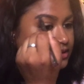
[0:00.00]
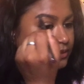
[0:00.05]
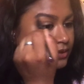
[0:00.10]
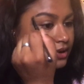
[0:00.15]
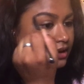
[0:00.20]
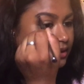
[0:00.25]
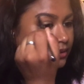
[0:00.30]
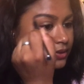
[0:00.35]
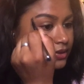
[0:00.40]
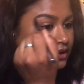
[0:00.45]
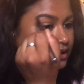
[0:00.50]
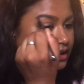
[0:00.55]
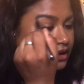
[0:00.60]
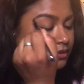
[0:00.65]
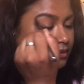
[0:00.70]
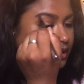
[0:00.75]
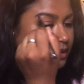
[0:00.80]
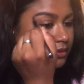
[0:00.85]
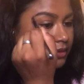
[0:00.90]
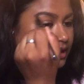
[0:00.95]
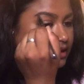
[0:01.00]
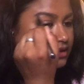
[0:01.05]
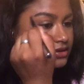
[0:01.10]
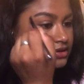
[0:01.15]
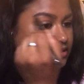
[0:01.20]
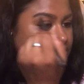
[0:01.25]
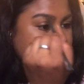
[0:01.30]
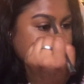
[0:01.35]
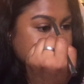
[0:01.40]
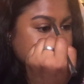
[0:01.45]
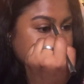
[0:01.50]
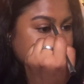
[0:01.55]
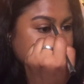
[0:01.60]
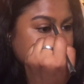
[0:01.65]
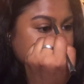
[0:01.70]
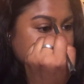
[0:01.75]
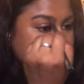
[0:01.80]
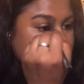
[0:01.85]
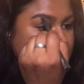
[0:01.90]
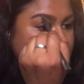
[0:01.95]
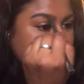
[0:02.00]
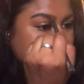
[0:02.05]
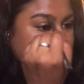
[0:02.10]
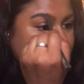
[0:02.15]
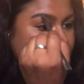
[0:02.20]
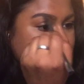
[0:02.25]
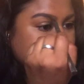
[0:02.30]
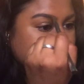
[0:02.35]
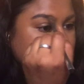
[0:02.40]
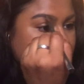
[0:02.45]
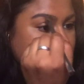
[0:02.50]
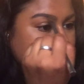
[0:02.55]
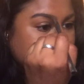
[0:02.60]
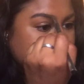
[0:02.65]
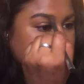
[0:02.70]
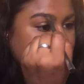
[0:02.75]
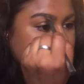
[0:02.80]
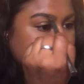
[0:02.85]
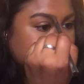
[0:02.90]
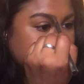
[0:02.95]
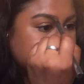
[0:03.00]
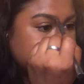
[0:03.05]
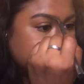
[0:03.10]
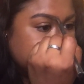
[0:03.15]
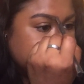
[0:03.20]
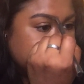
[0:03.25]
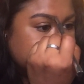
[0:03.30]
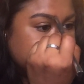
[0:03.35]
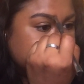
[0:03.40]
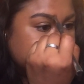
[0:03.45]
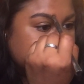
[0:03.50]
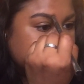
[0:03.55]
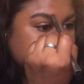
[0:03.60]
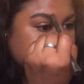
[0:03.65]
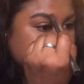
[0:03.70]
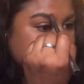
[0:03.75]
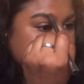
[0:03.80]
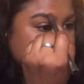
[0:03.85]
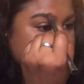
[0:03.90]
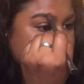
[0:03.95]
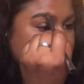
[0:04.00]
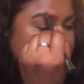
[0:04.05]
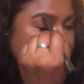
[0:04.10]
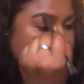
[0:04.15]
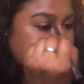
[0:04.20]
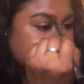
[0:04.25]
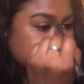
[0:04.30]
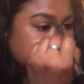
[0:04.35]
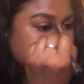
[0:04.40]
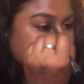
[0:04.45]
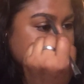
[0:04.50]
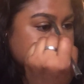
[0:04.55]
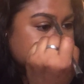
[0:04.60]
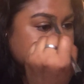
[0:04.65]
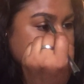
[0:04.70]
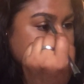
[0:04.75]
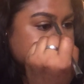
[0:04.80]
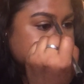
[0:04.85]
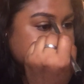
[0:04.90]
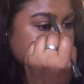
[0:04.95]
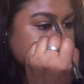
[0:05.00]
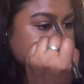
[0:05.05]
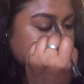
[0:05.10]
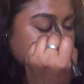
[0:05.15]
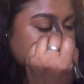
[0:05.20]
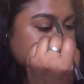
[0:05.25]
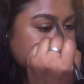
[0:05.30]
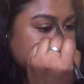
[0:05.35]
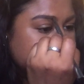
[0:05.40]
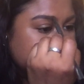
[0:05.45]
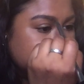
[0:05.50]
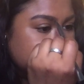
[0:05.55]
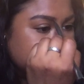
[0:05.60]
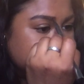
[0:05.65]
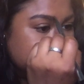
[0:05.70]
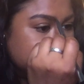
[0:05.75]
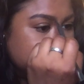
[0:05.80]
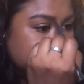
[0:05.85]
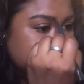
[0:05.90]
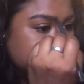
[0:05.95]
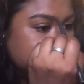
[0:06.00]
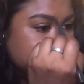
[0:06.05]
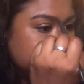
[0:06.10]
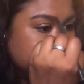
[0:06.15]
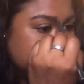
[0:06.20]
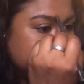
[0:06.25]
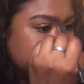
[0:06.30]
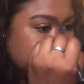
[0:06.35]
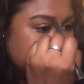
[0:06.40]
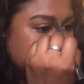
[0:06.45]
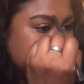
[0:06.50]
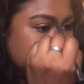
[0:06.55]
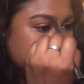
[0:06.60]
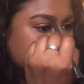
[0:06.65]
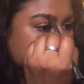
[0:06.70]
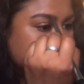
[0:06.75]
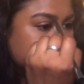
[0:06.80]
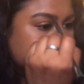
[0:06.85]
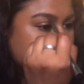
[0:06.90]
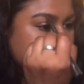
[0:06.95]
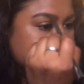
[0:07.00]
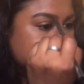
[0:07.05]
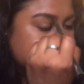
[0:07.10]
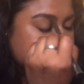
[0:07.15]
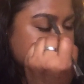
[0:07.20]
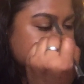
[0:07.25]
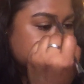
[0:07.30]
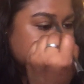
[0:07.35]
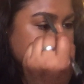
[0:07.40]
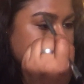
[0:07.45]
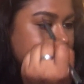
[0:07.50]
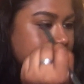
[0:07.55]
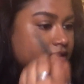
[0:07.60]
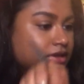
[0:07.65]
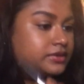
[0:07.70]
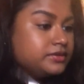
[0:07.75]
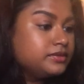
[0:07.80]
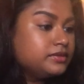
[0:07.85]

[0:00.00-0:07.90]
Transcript: why I want to get my master's is because I feel like if you're looking to be a teacher in New York City